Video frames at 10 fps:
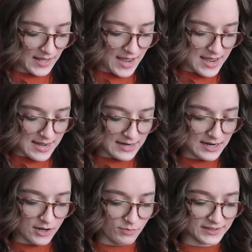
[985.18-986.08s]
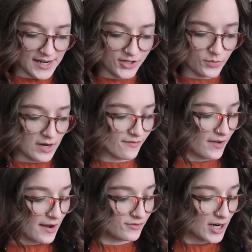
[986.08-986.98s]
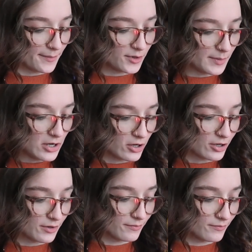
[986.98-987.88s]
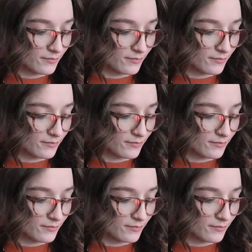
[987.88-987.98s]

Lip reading: And it was a 25 chapter book.